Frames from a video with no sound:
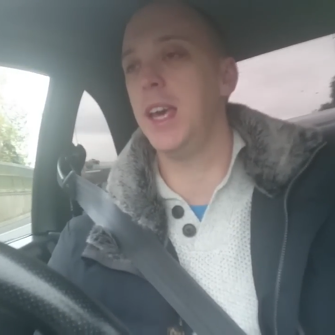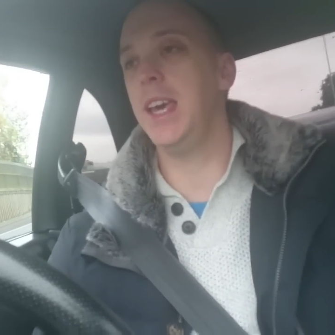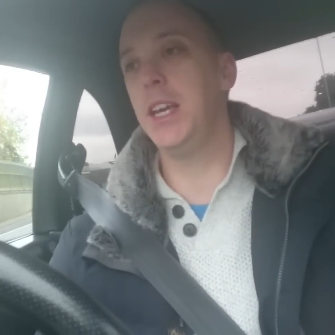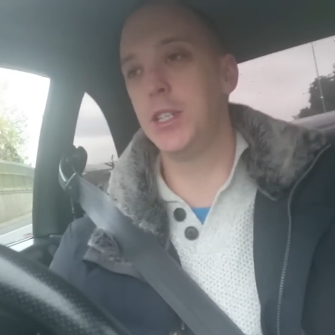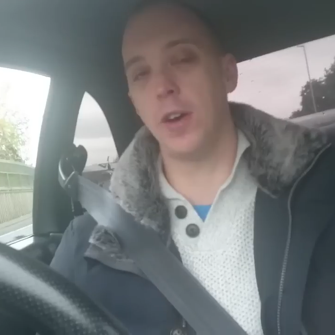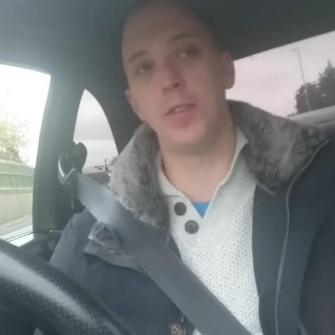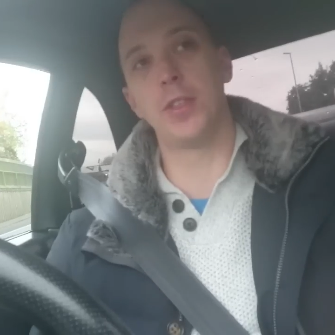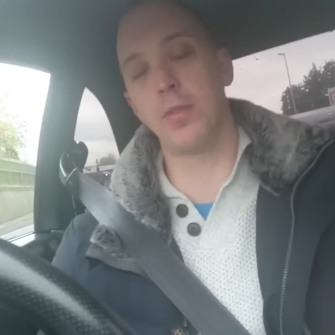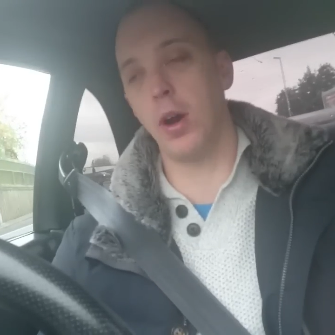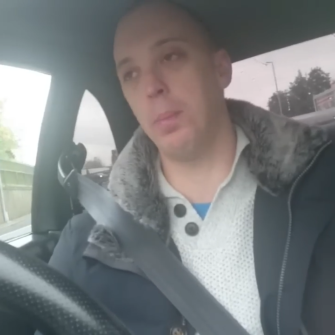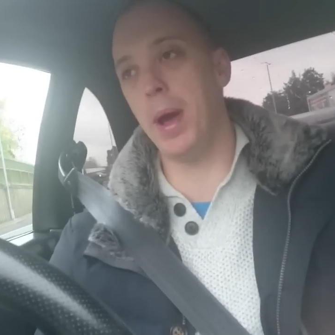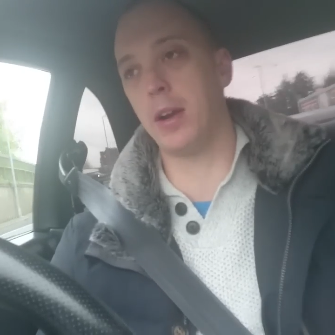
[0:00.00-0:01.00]
ease off the
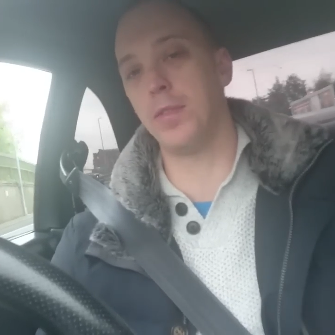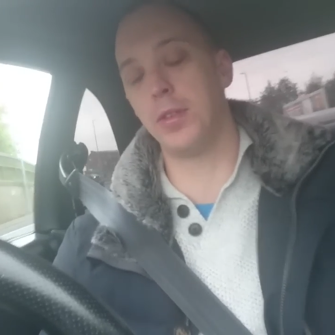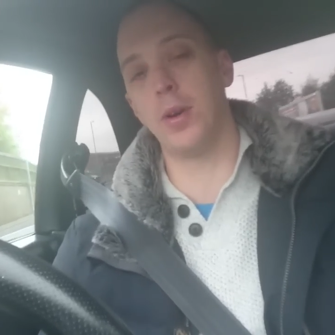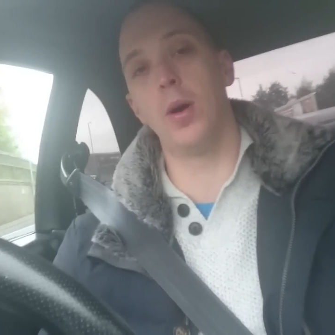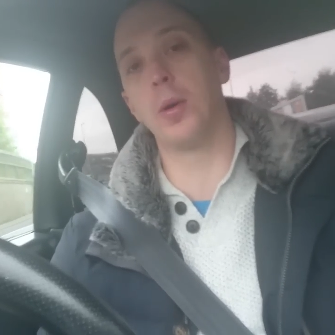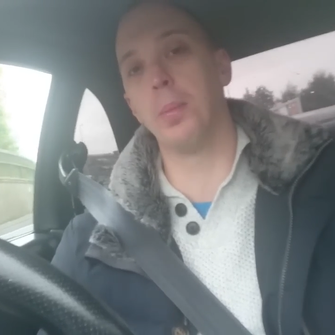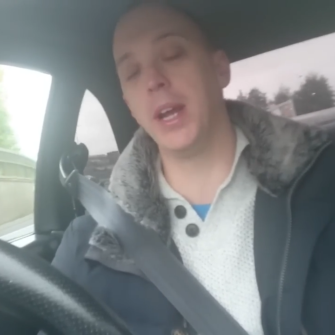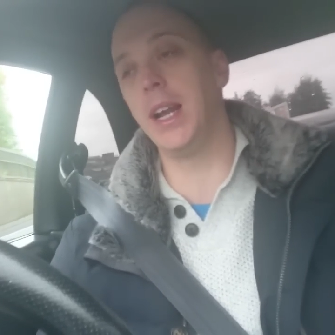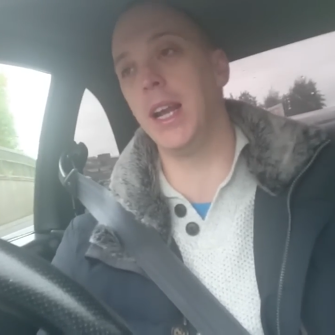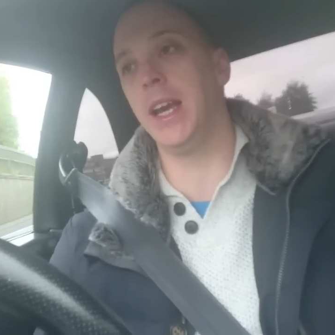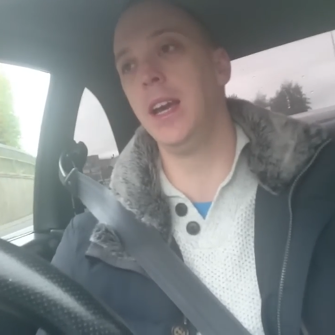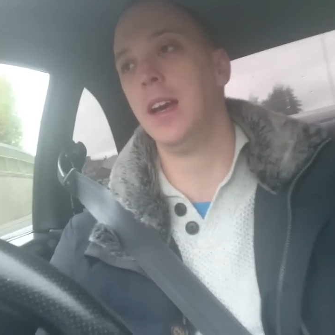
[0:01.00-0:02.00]
throttle, back off the throttle
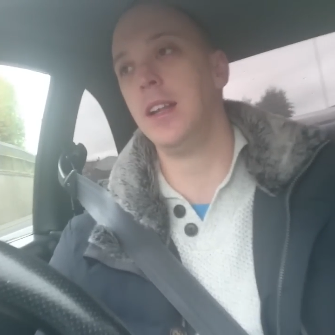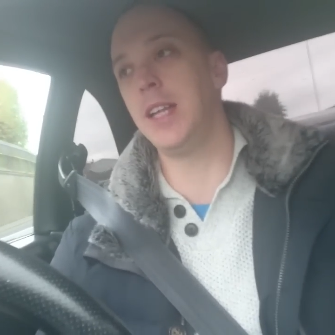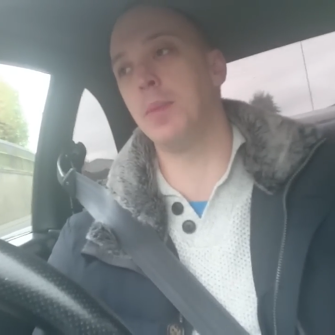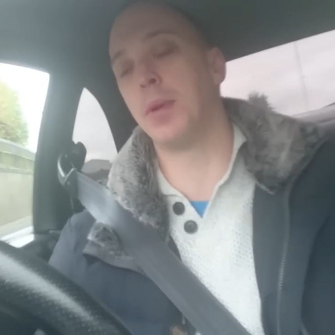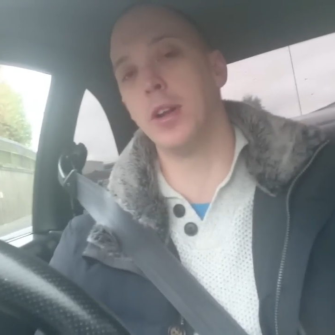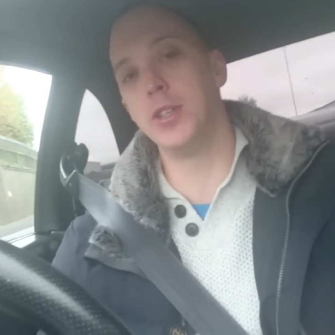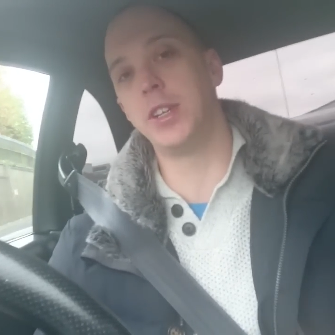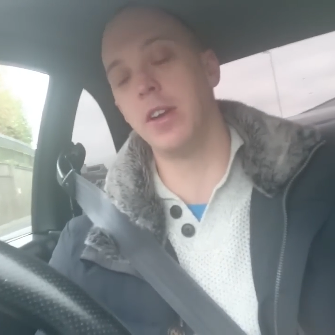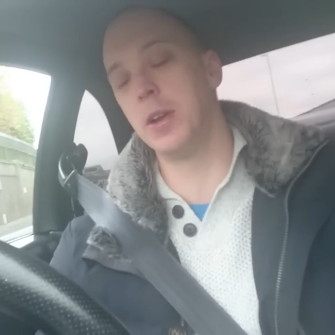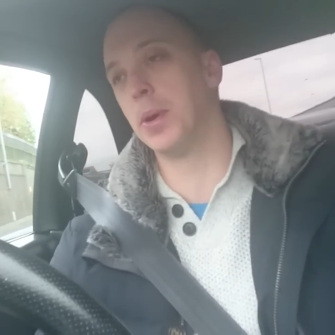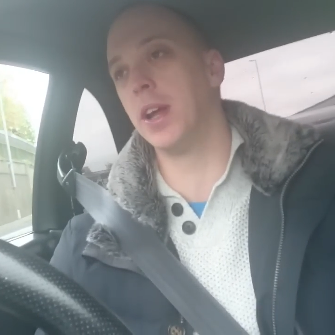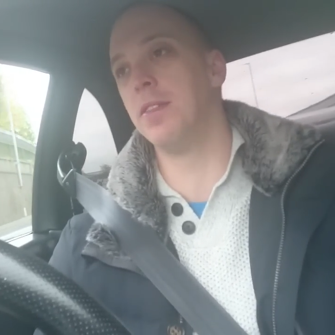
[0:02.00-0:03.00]
completely, dip the clutch and
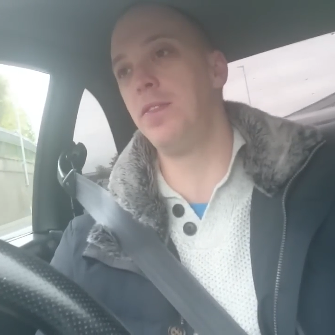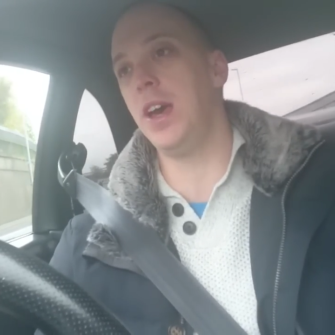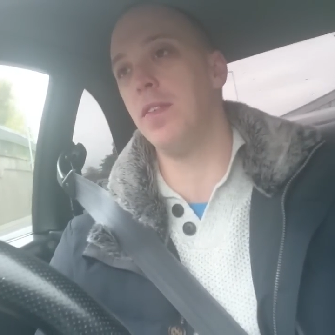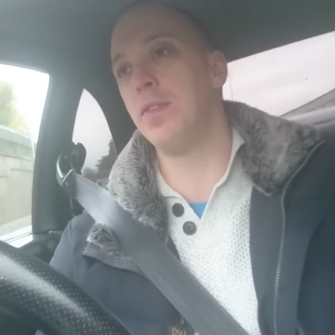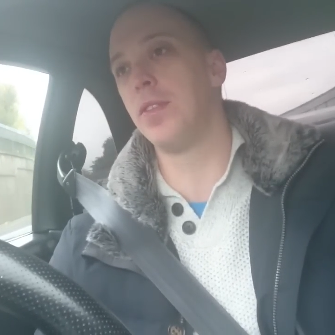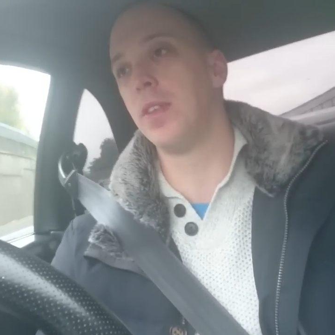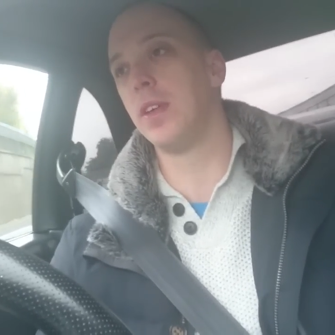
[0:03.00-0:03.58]
go to put it in fifth,